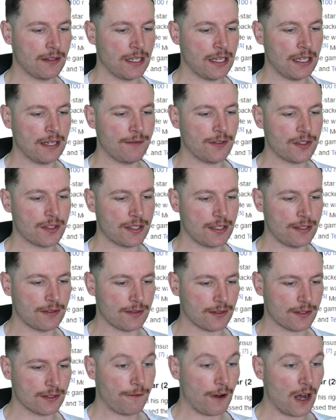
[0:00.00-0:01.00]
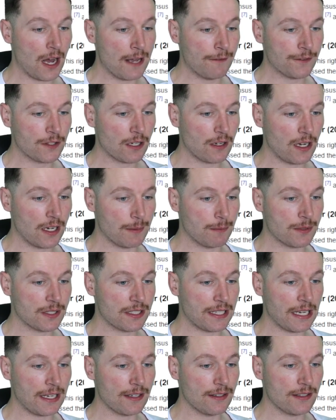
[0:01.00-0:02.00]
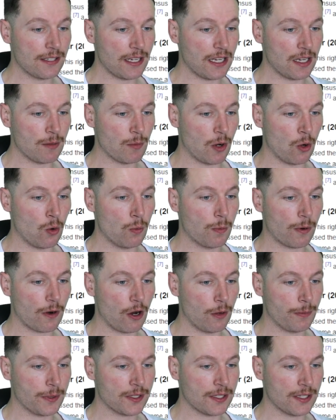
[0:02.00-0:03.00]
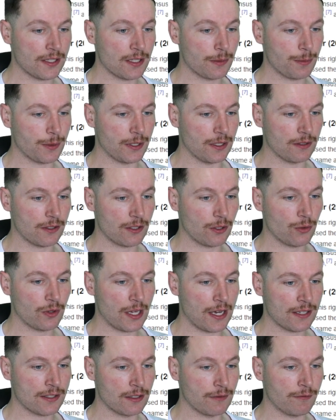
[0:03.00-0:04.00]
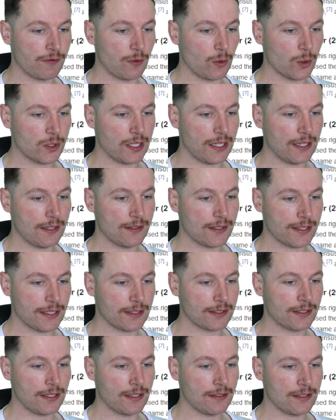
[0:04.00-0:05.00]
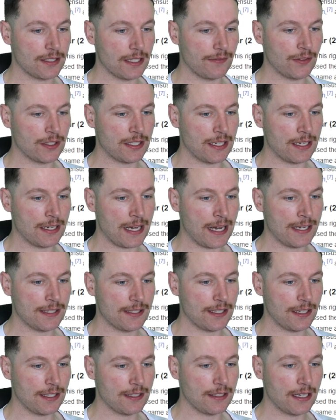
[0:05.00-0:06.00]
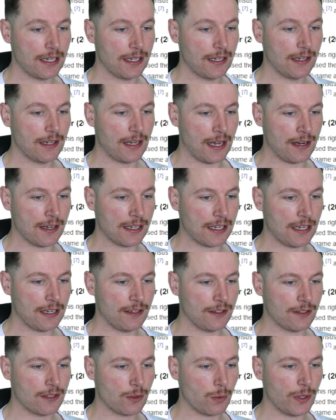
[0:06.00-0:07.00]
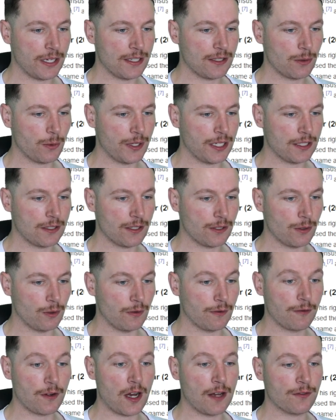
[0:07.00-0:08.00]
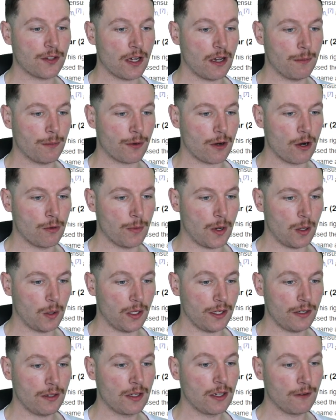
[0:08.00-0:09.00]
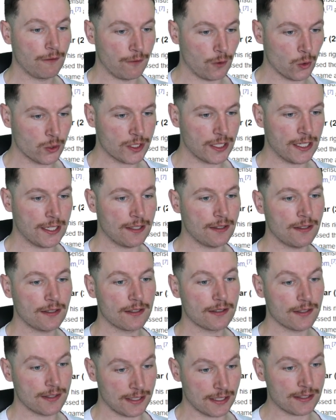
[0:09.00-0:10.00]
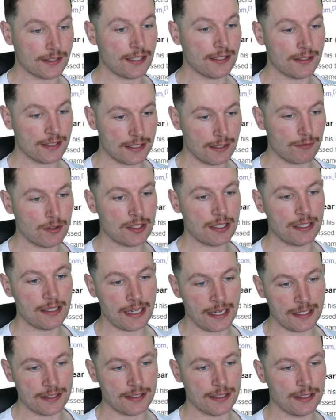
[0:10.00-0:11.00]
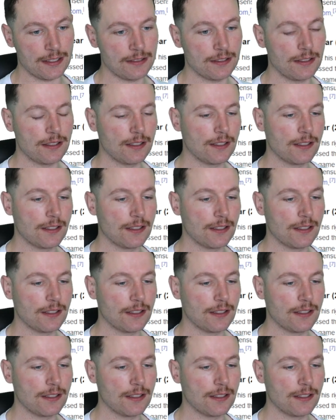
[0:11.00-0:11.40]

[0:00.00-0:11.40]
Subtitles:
there ever since. Five-time second-team All-Pro participant, 2014, 16, 17, 18, and again in 2022. Five-time Pro Bowler, 14, 16, 17, 18,